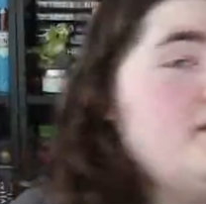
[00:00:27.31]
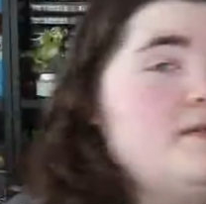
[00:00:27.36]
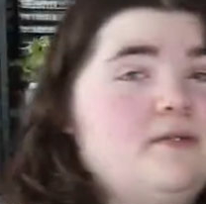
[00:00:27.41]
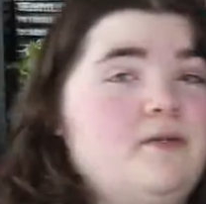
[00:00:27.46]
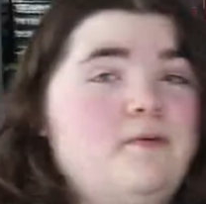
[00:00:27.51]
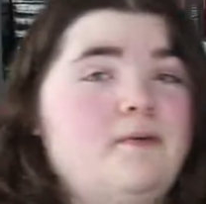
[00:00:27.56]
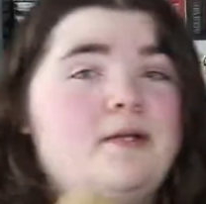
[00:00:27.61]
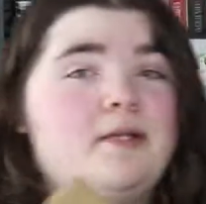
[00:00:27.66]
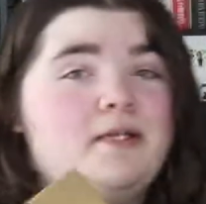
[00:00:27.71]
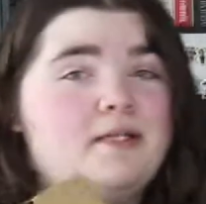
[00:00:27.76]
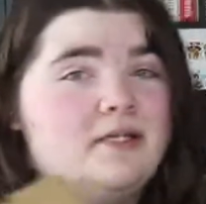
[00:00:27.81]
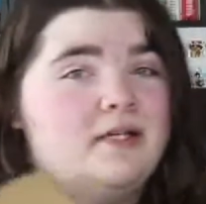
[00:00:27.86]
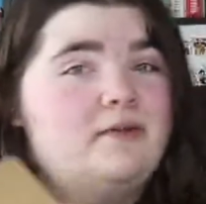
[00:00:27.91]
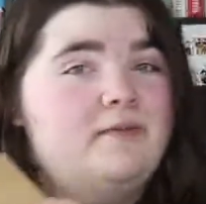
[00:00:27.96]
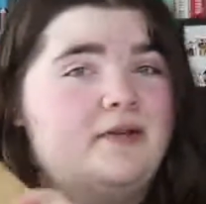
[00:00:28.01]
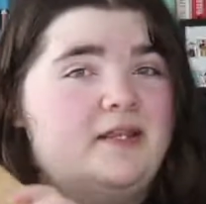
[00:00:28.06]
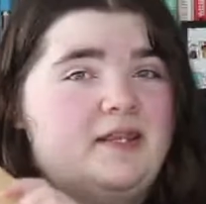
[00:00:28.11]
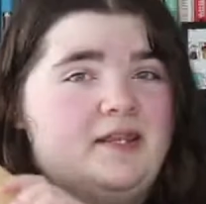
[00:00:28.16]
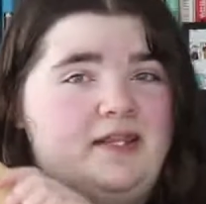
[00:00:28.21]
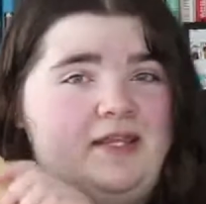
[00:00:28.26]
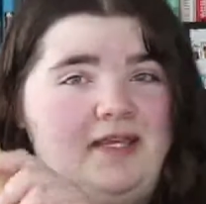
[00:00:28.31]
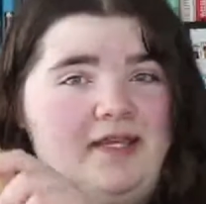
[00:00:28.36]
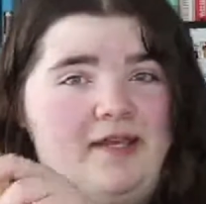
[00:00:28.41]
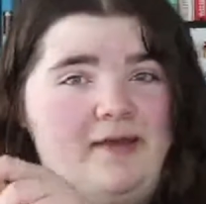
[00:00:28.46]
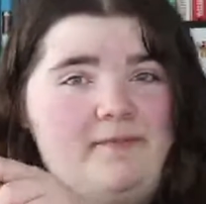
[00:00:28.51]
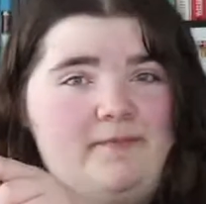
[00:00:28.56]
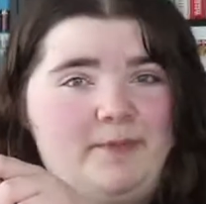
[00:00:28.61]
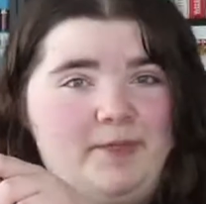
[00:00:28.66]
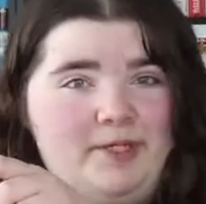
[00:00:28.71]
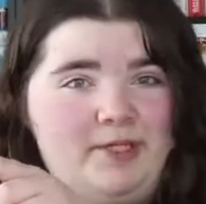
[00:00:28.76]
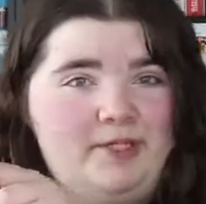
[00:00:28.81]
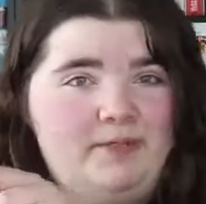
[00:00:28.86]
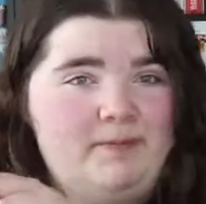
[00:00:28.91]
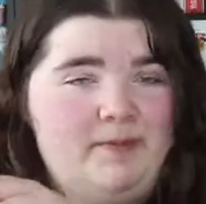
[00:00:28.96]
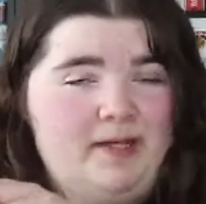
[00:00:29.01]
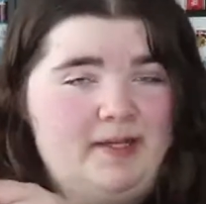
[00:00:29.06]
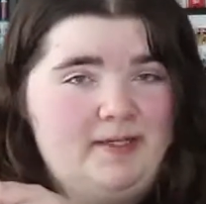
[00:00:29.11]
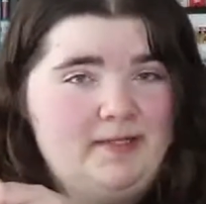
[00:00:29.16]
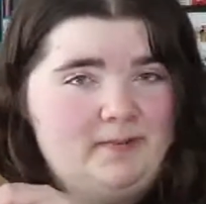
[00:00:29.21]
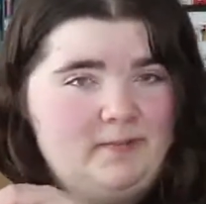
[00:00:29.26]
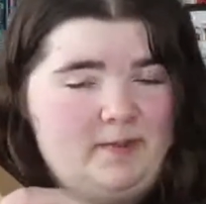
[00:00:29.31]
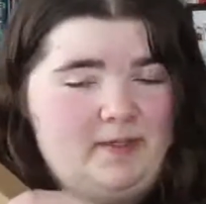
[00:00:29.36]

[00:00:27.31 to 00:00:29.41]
So we're gonna start with the Bookish Box